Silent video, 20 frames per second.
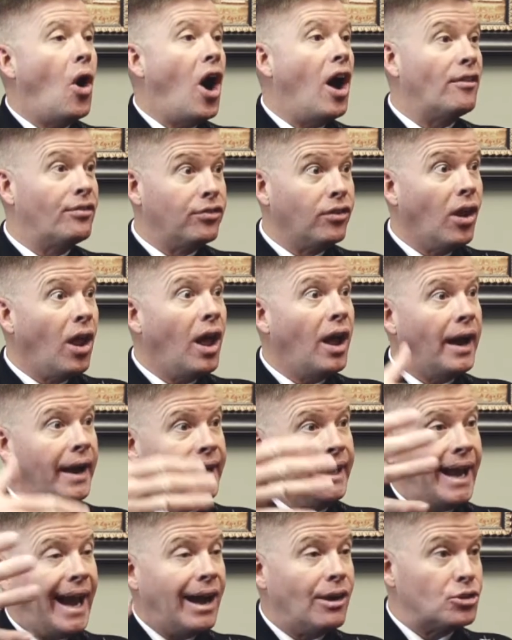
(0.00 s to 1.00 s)

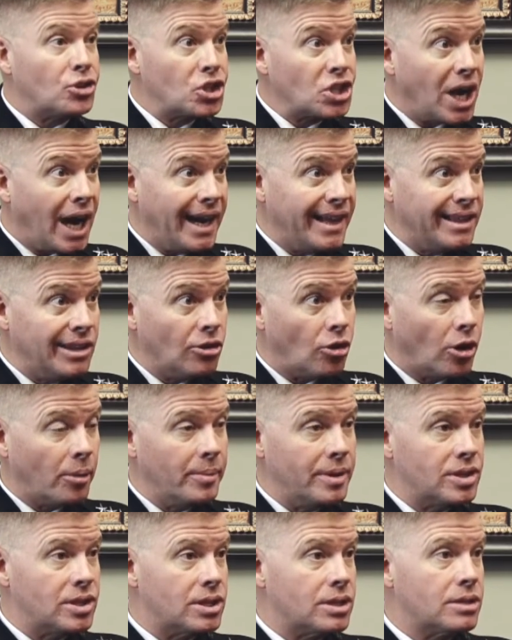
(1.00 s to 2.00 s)
offline outside the
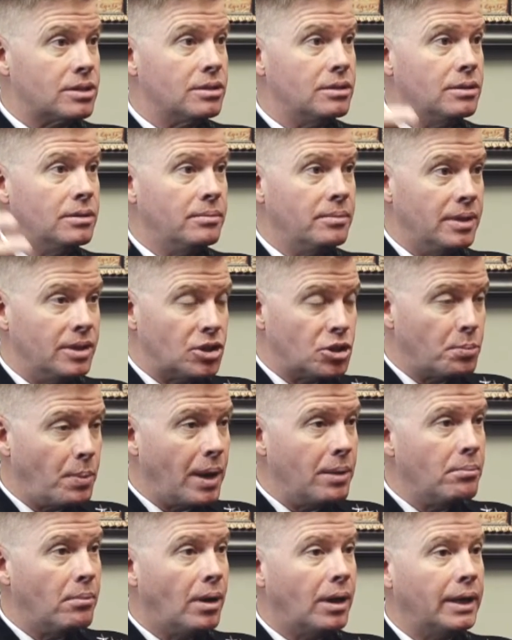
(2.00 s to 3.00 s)
Army system and
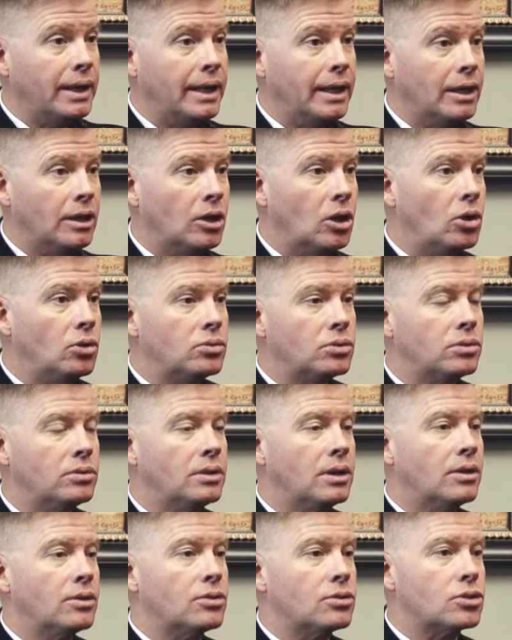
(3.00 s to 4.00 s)
spend money and go to
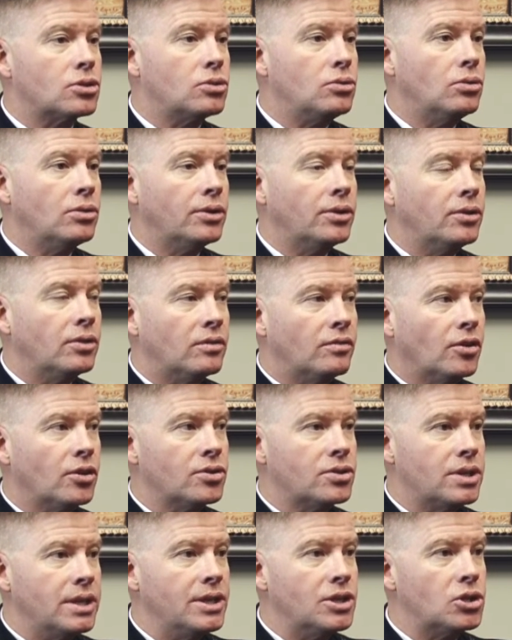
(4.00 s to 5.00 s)
another school or
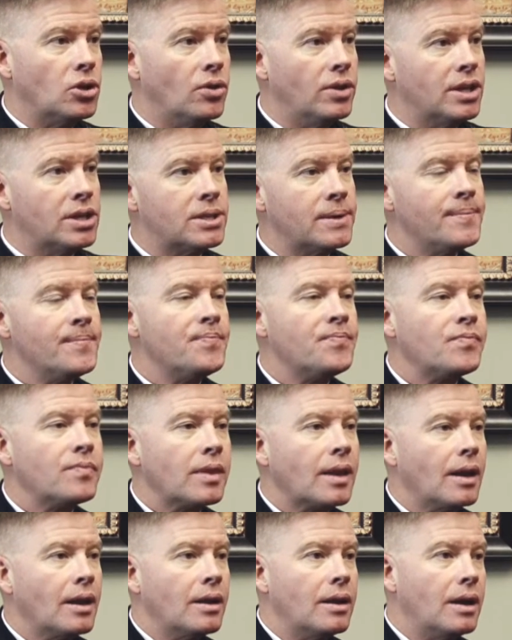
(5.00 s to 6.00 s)
university. So this
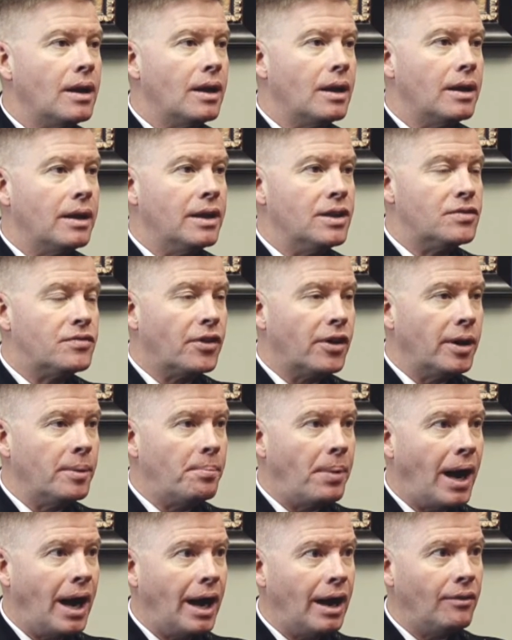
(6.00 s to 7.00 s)
is very
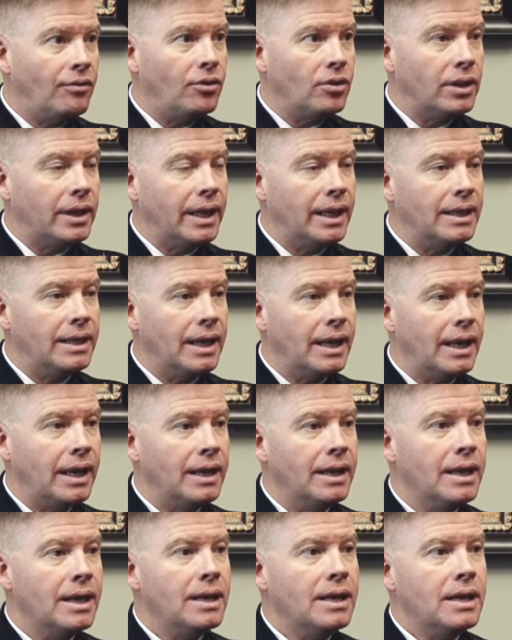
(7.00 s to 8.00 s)
powerful in that
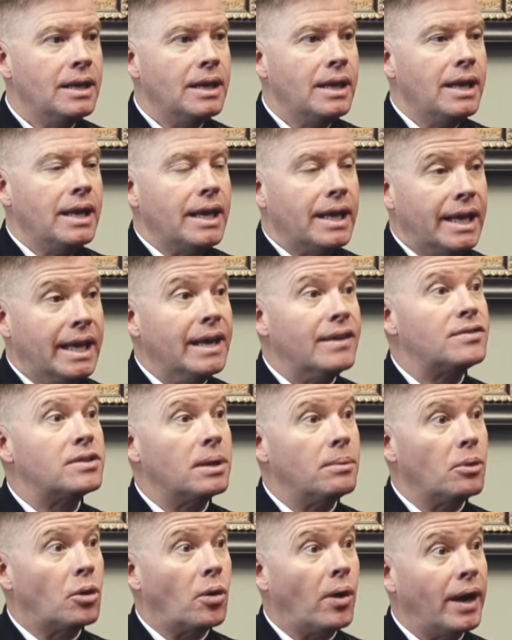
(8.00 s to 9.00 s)
it gives
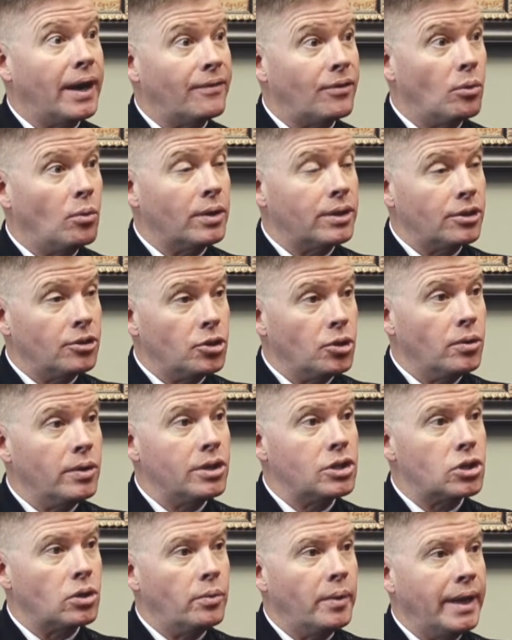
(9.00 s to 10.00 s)
them credit for what they're
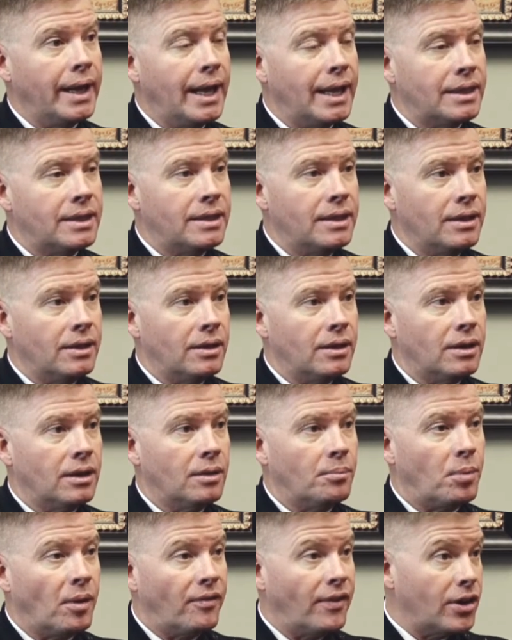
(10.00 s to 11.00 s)
doing so we get
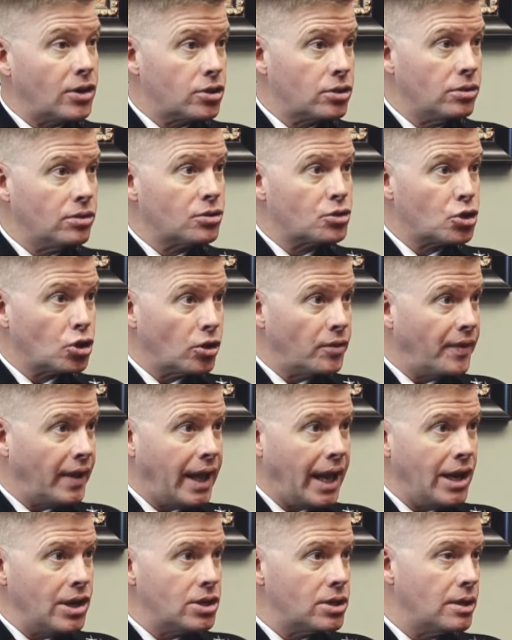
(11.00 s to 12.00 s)
their professional
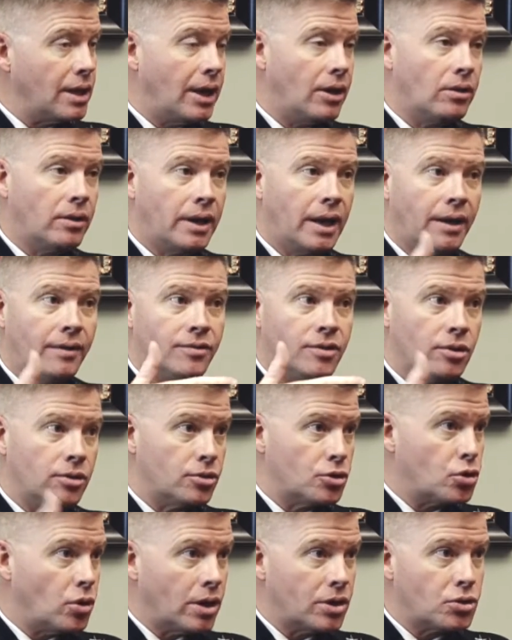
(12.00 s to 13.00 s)
certification. I don't care if they're
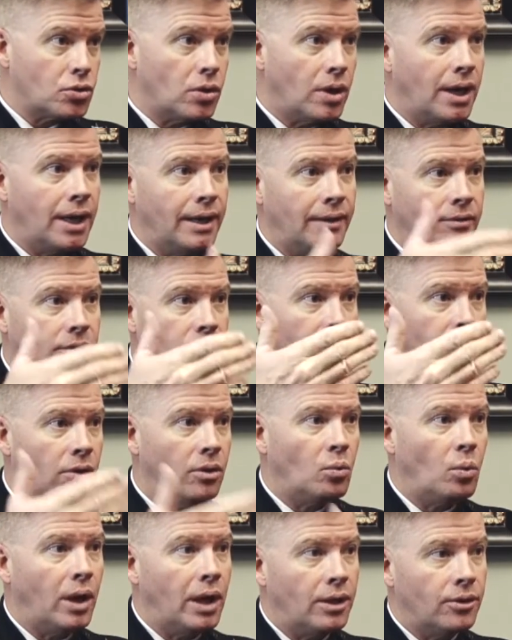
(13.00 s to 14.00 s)
a truck driver or
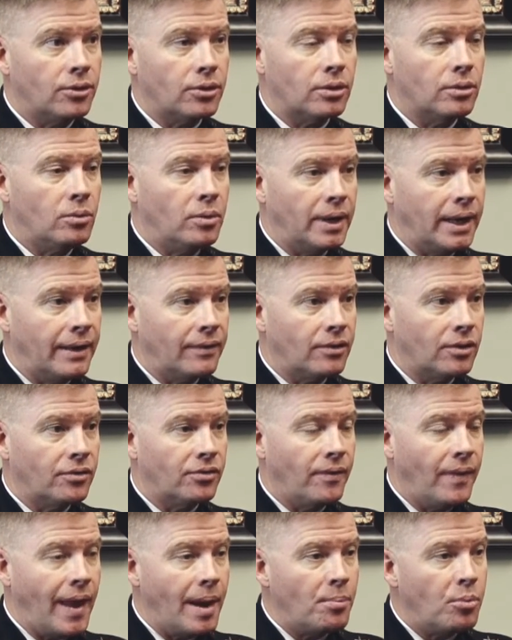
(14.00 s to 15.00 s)
a welder or whatever
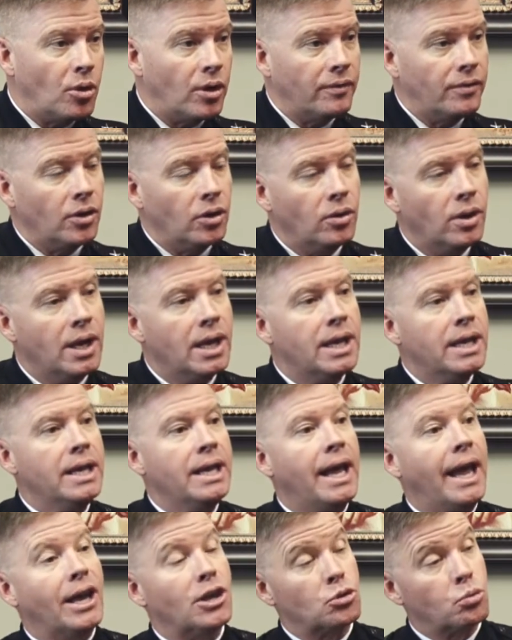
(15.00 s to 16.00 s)
from that point of view,
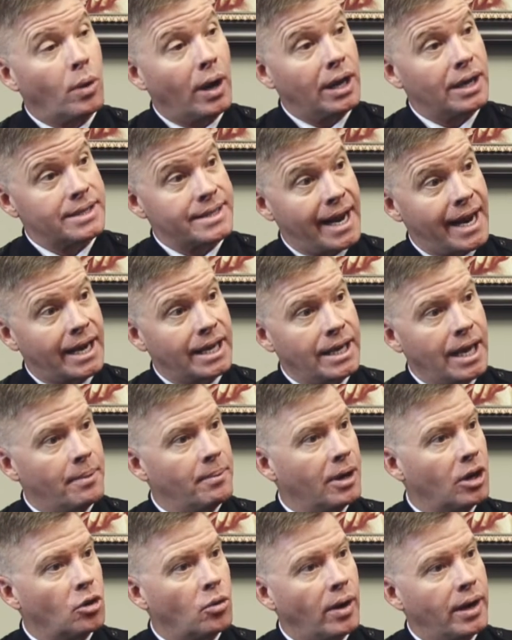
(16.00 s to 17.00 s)
as well as
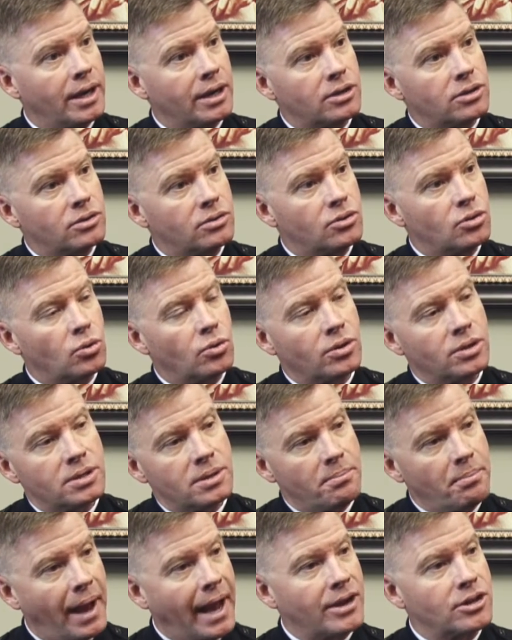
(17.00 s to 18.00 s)
academic credit towards
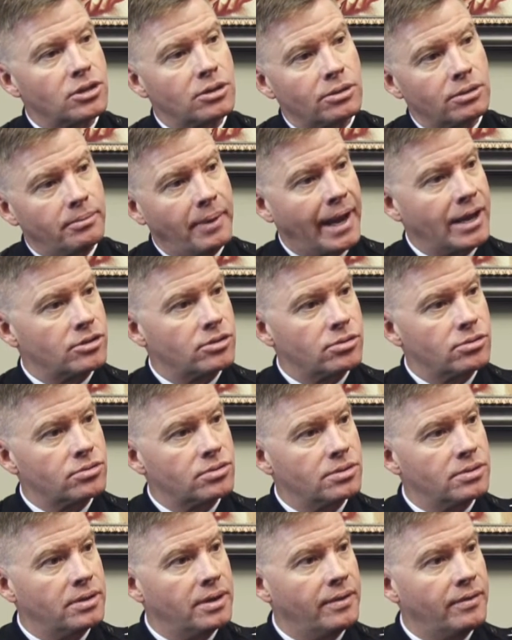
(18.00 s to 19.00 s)
a bachelor,
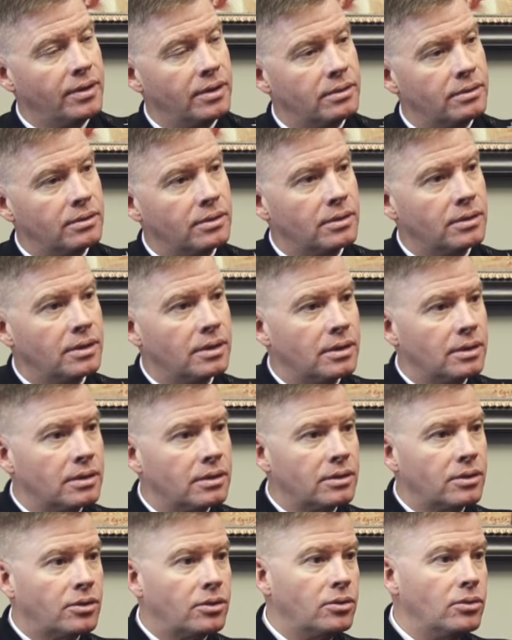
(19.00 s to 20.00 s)
master's, or even
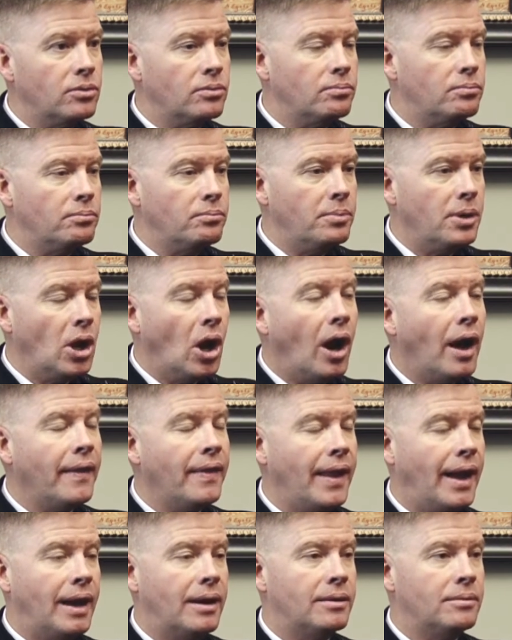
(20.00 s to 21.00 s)
uh,
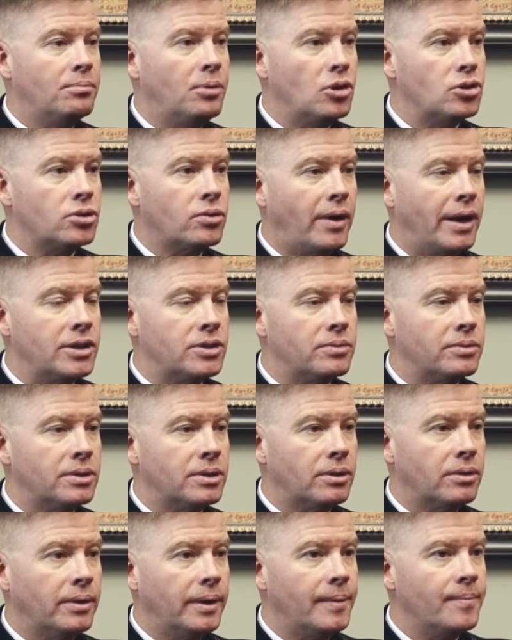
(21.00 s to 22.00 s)
beyond that, postgraduate
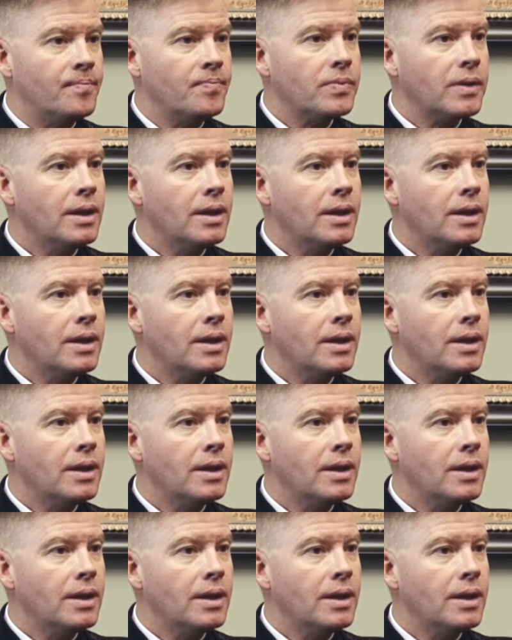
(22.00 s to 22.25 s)
degree.